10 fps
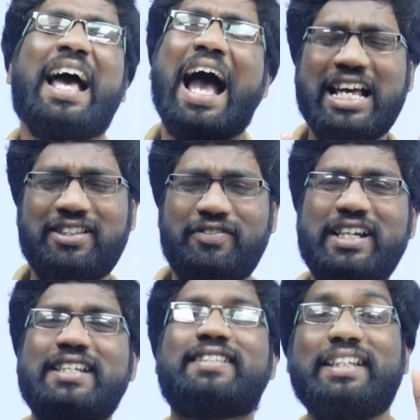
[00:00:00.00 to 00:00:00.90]
as well
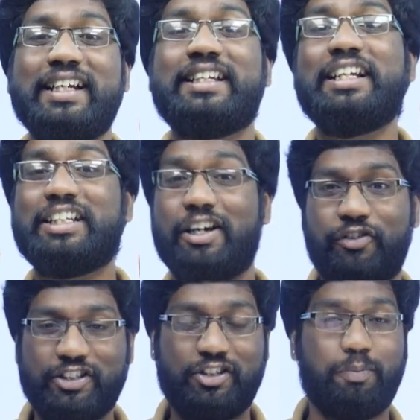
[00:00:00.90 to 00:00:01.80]
as little
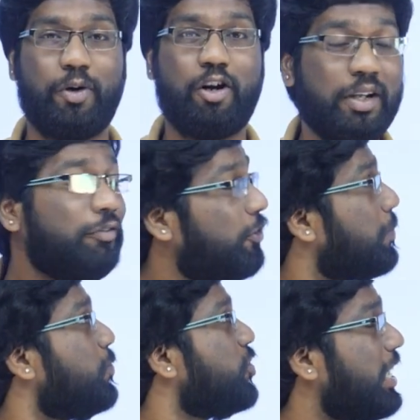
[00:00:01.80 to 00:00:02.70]
toughest problem
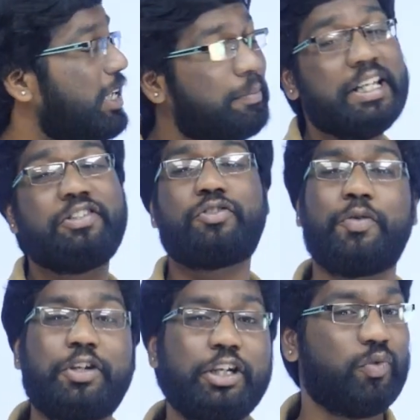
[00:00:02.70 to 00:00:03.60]
from JEE Mains
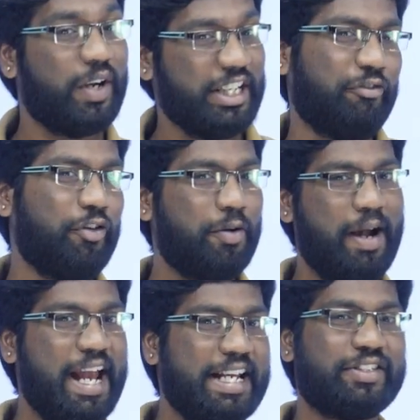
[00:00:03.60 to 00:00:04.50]
2024,
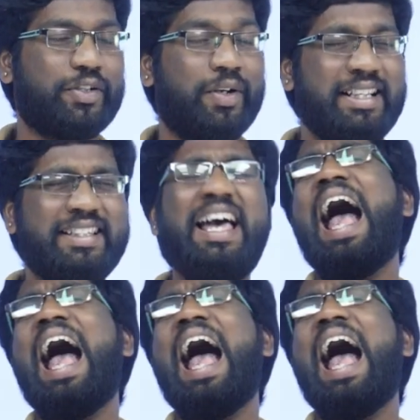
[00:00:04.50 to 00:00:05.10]
my dear students.